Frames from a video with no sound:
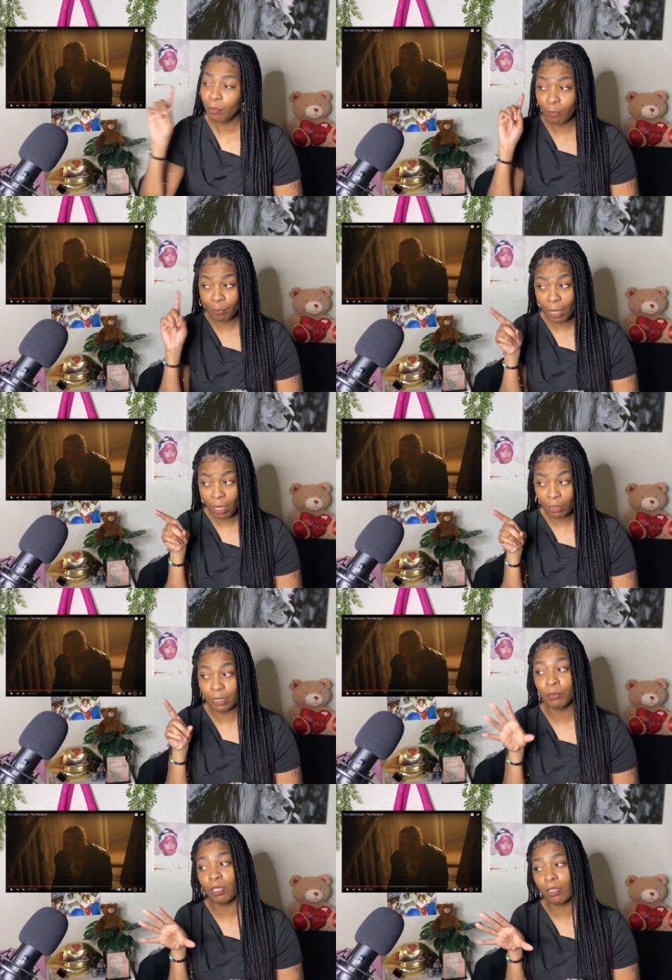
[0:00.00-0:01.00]
Pause. I'm
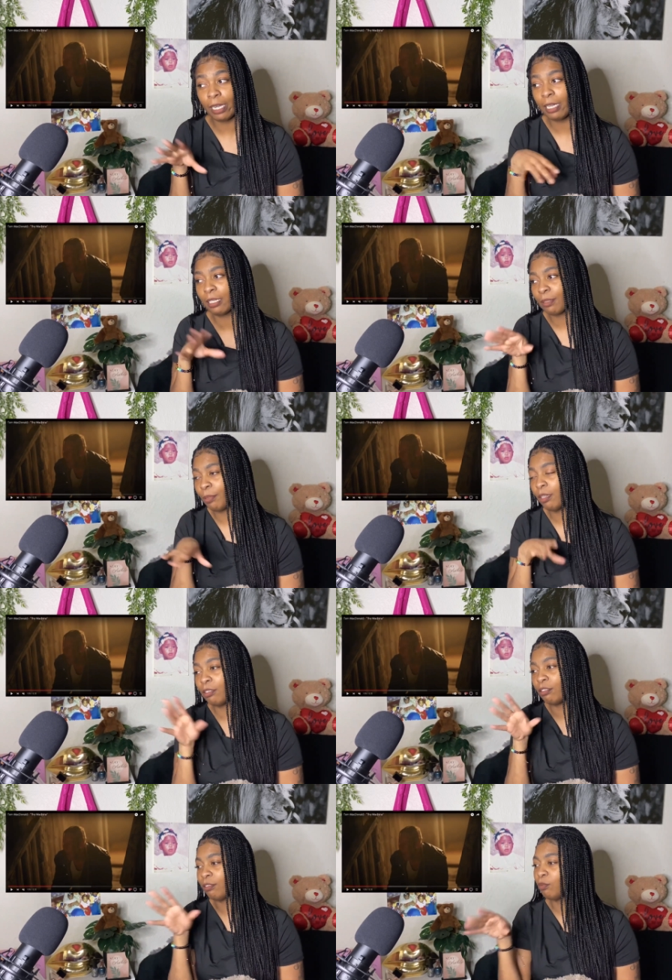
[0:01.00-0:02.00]
sorry, I, I
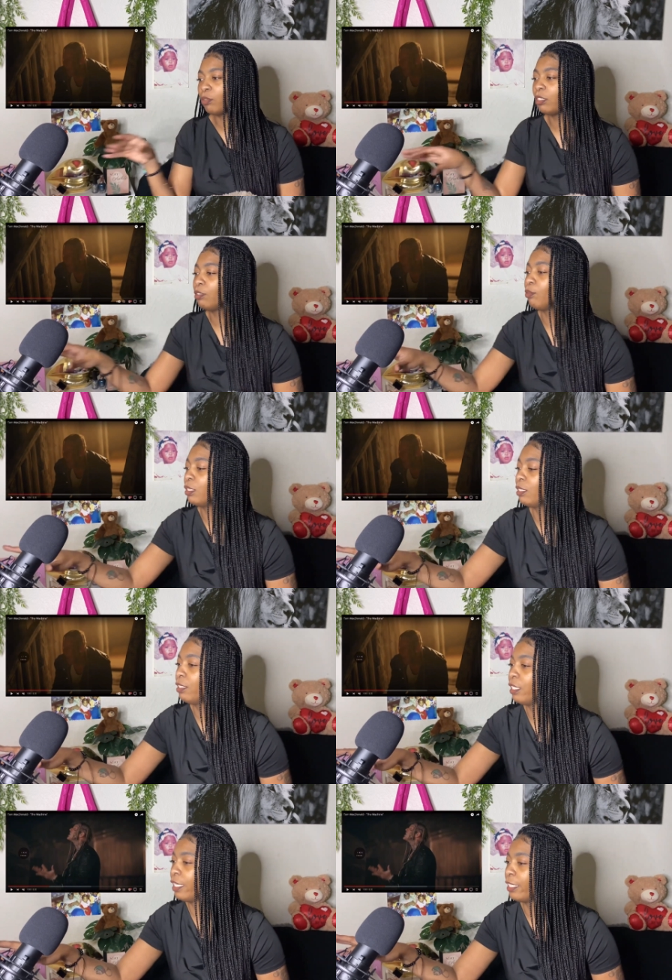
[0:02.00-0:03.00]
paused where you was
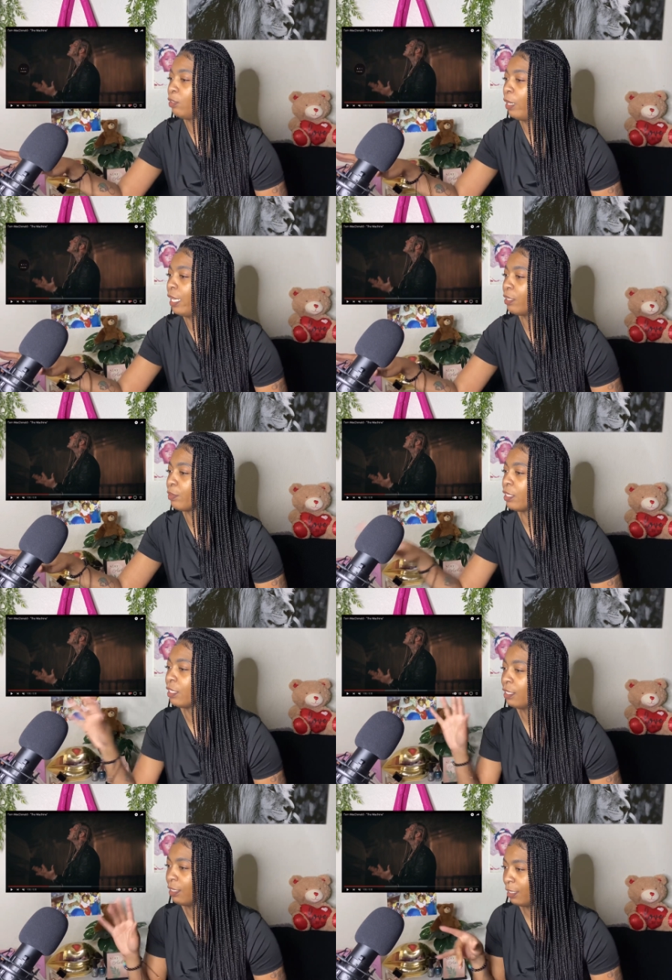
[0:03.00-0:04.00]
looking like you hollering.
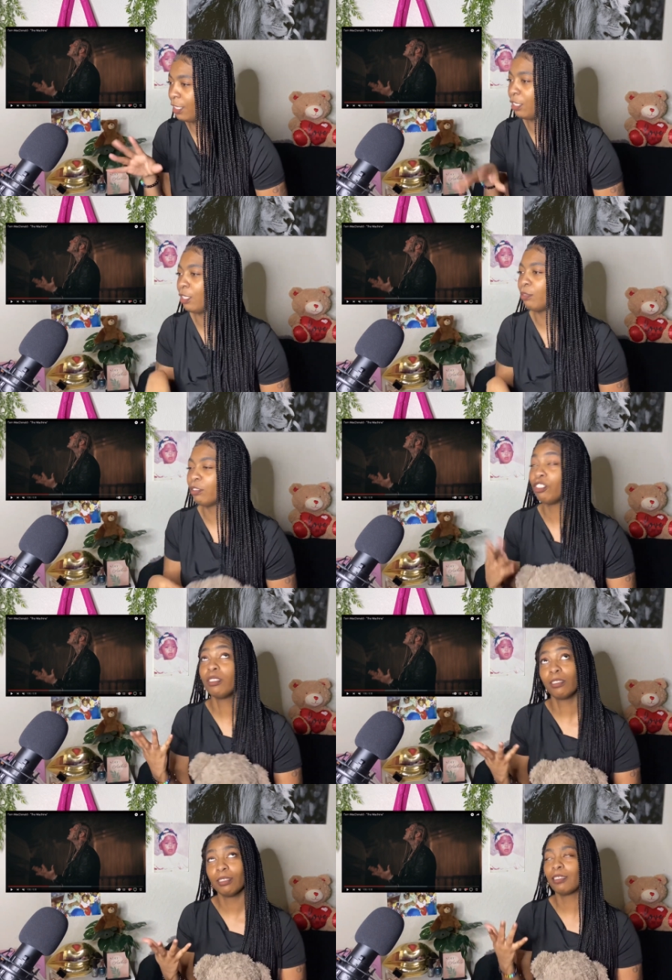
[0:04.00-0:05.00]
There you go,
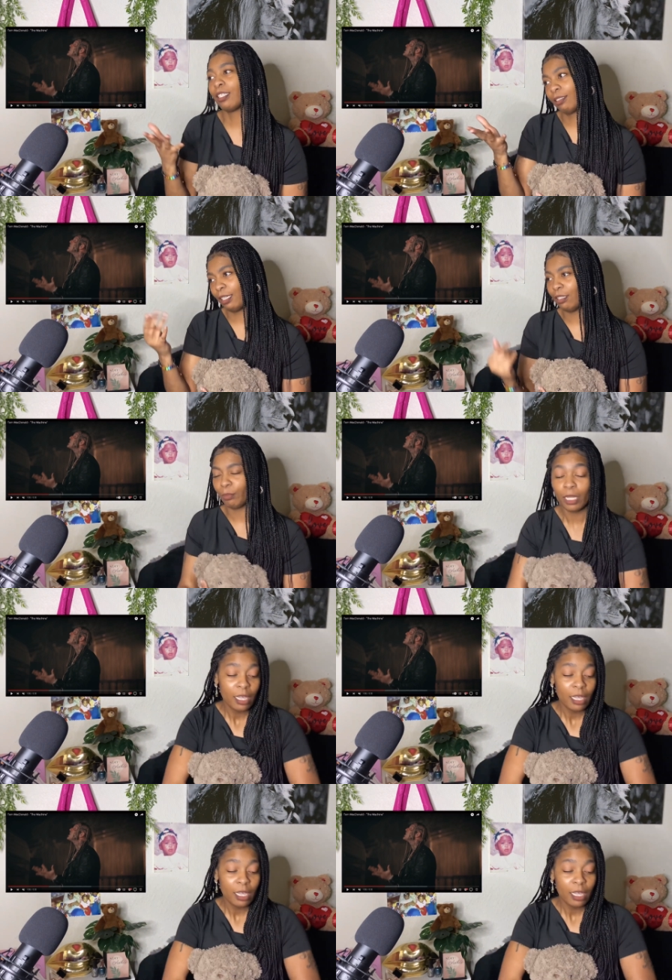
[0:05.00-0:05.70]
Jesus. That that. Look.